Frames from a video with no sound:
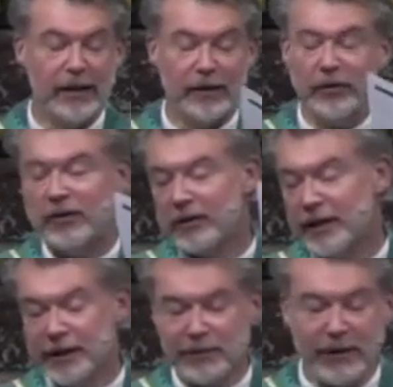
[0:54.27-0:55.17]

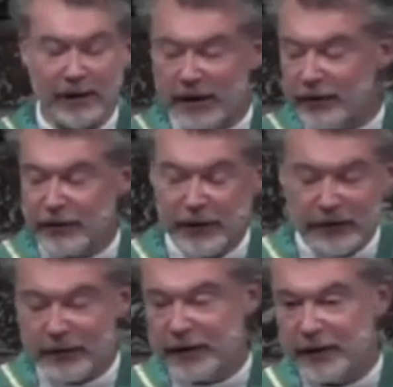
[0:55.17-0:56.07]
incredible every
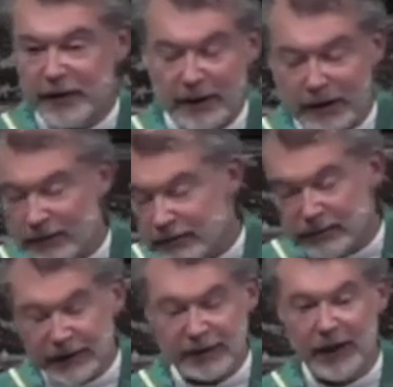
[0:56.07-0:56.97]
three
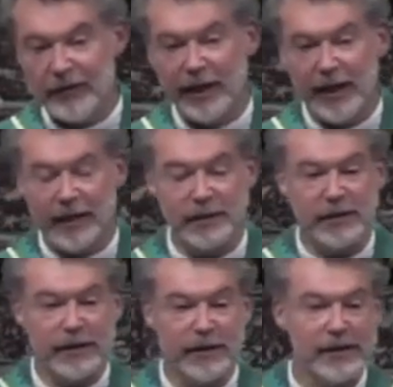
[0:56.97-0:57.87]
year
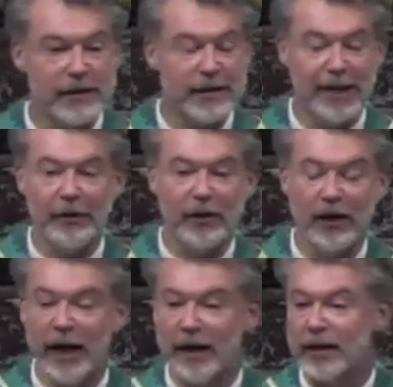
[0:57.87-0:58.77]
extravaganza, this
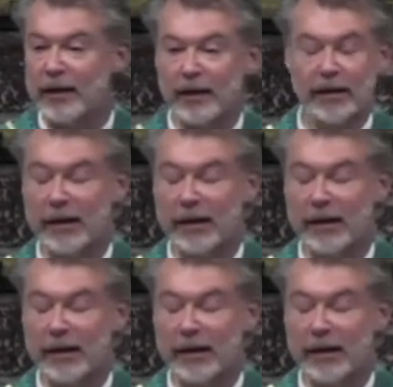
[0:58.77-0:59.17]
democratic